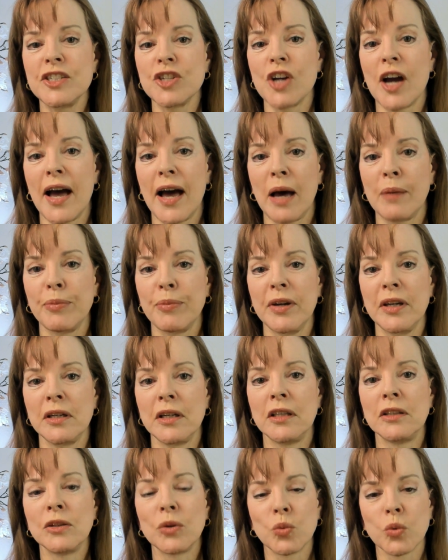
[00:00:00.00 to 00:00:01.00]
to happen
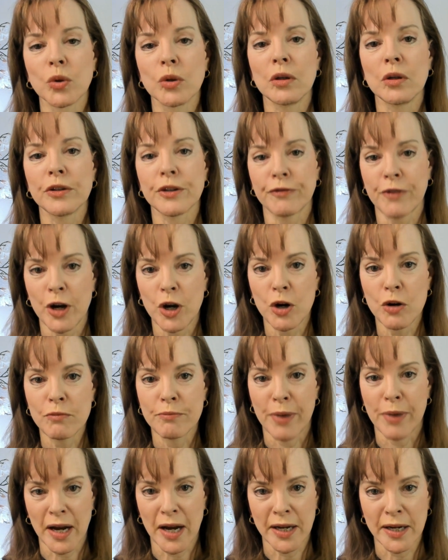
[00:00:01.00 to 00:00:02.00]
in the world of
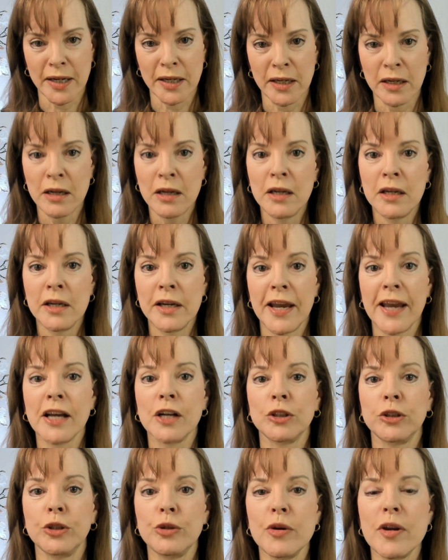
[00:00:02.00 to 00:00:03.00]
home buying,
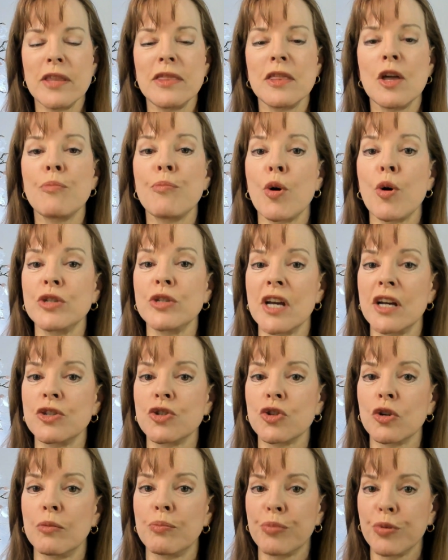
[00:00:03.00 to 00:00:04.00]
including the
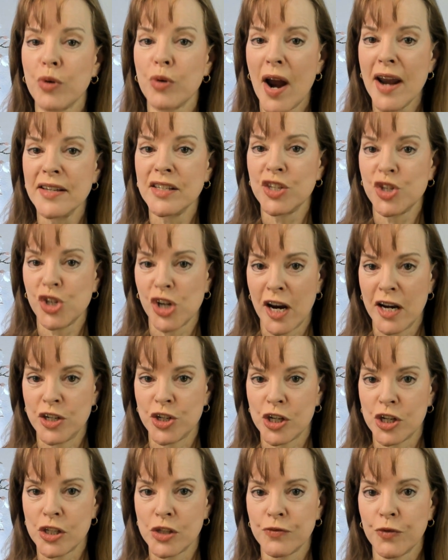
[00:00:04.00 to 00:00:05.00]
potential price
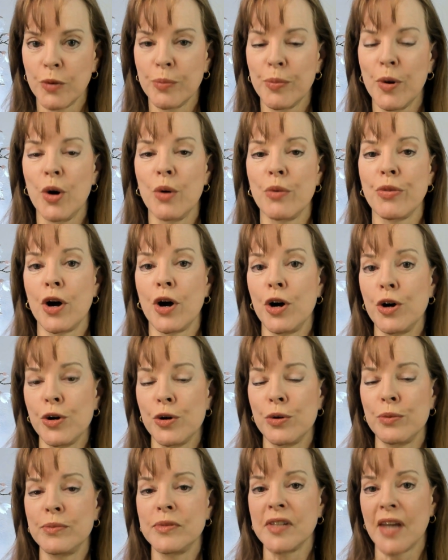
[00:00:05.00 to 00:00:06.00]
changes for both
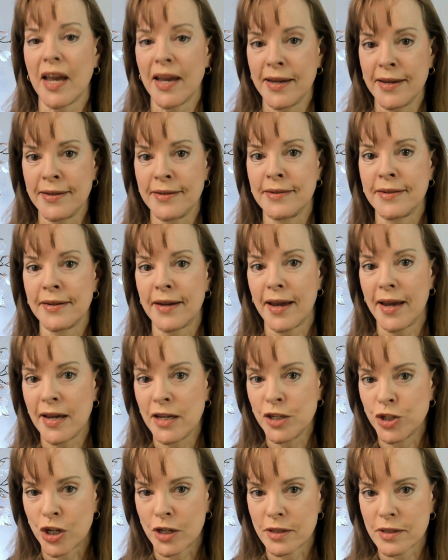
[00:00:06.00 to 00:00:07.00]
homes and
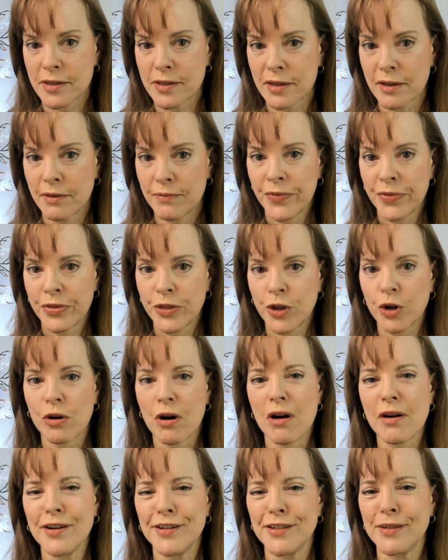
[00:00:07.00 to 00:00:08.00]
agents. There
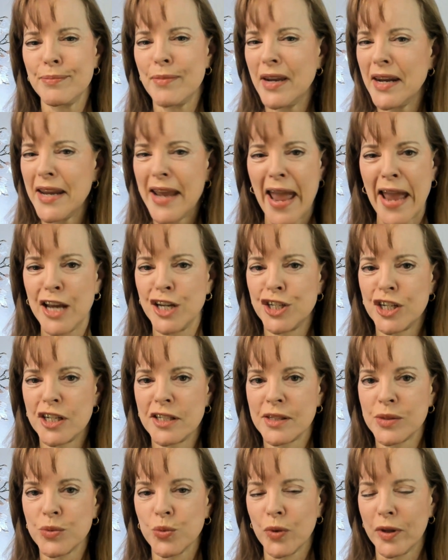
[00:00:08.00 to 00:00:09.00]
aren't many
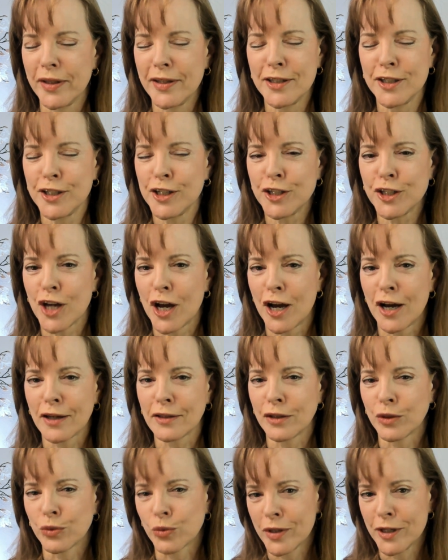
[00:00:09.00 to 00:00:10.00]
agents willing to
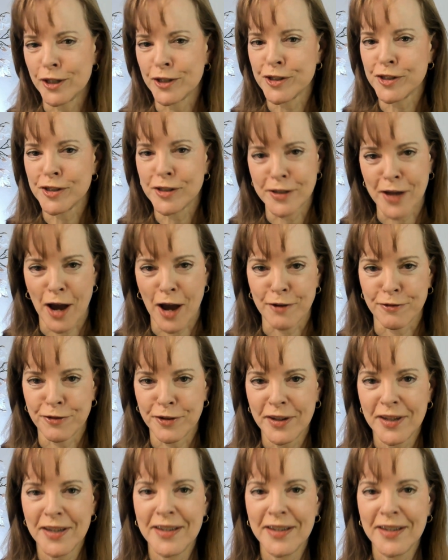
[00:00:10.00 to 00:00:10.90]
talk the real stuff,